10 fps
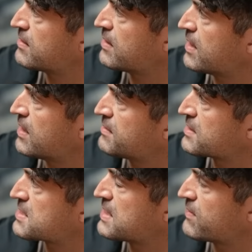Uh,
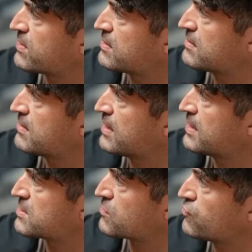the seven, uh,
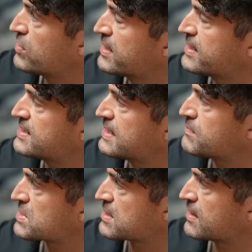it's a really
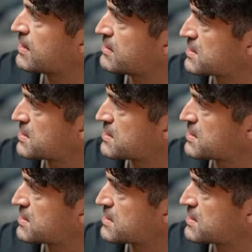dim star.